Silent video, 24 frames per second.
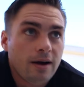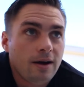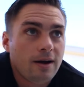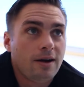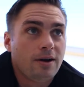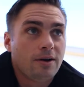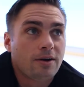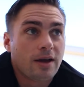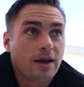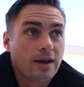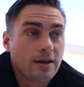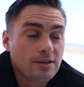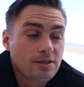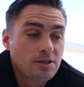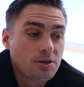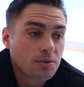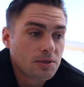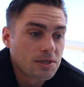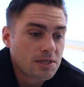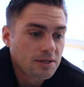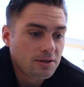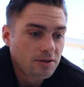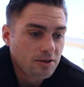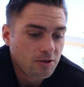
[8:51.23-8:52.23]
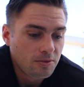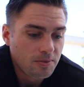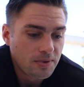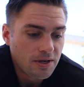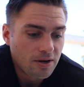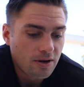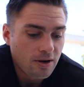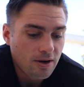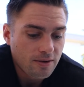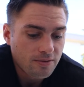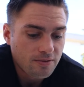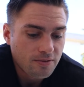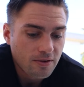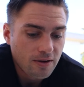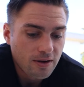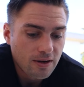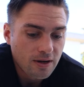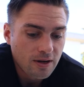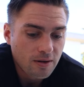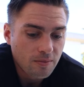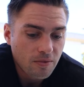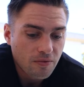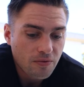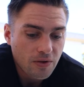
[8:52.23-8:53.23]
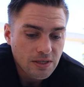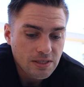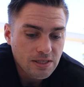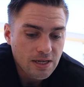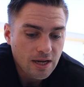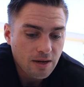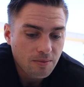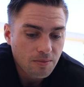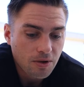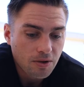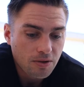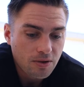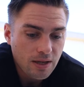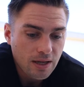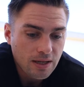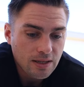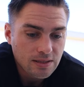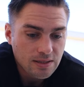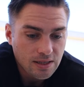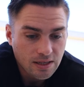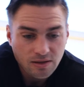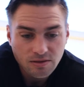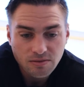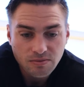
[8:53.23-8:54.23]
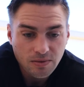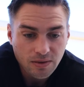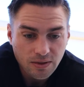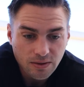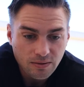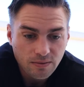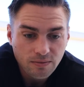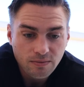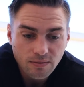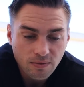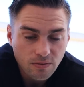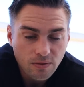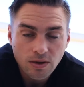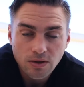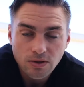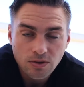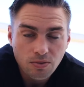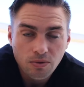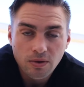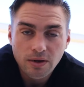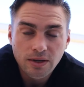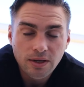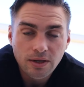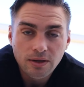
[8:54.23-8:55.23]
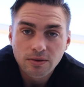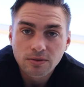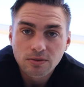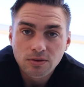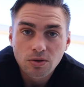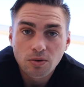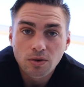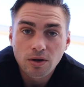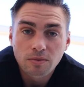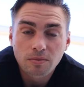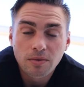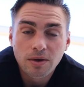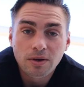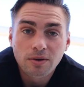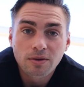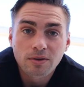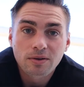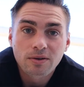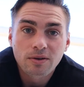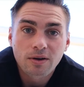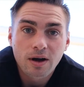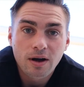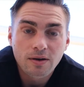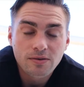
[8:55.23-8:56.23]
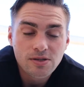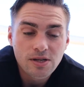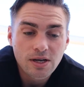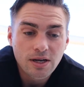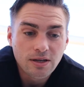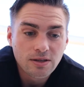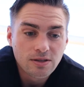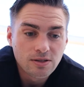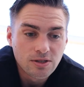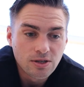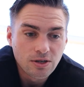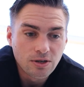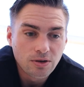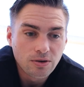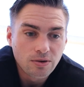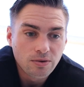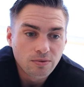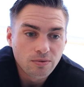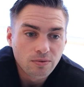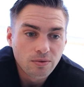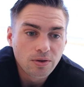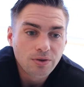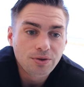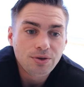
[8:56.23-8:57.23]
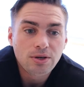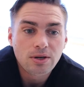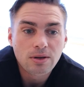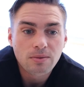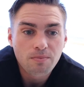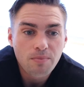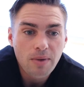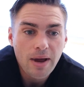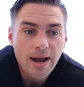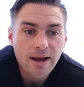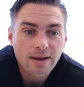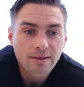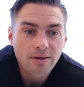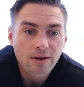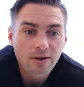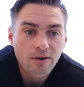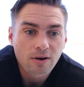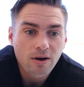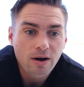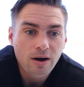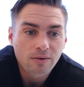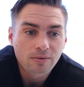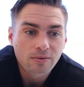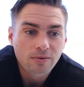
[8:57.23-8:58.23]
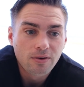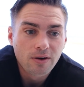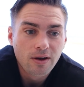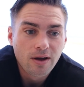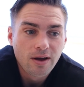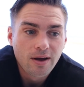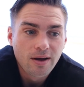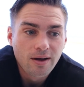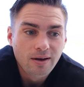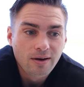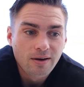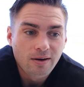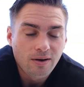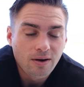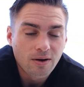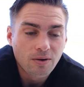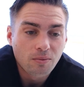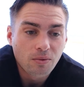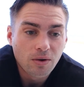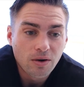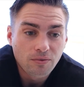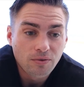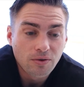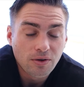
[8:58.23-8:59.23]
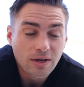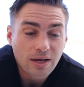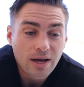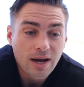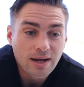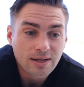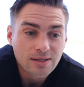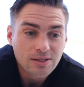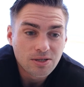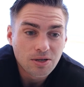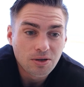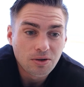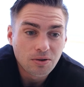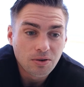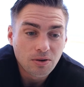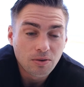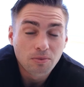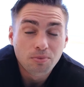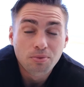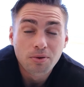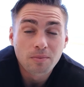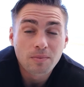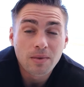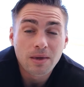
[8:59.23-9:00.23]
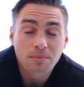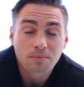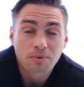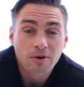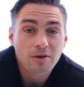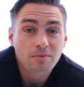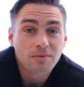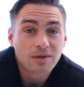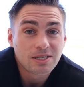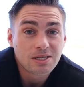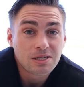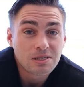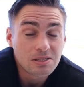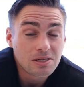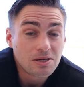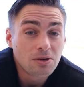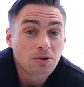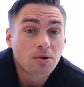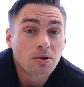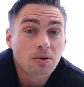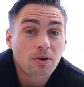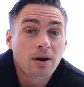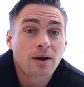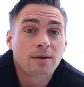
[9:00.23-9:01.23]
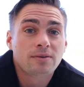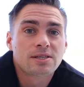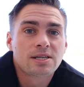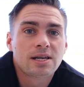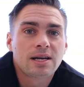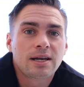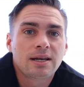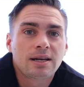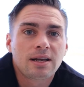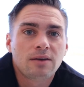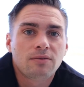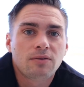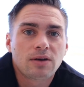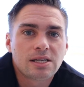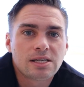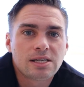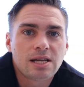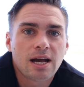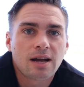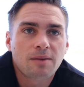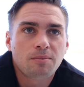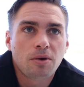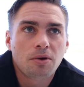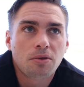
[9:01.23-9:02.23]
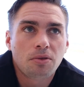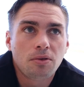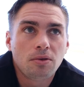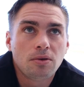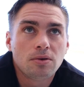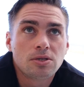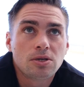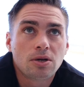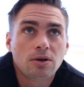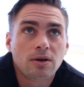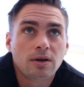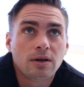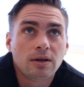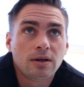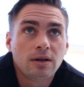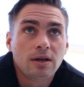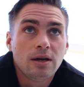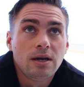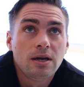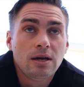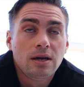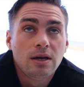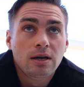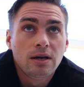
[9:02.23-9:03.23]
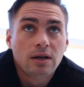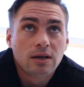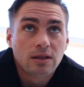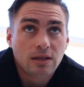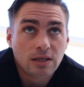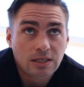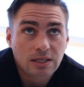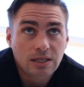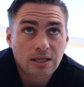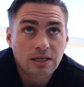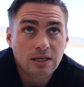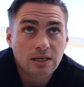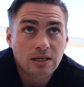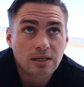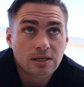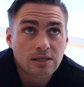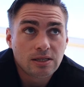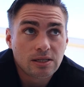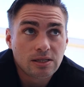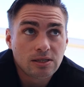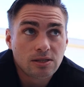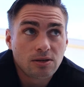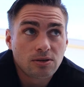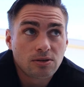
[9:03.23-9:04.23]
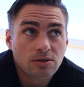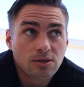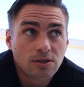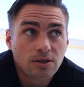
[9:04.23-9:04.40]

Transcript: Okay, so we're still a little bit off. If I stack both 10s, that gives me a 20mm offset. So really you can back that off on whatever you got. So it would put me at pretty much a 0 offset if I stack both of those on the TEs, because those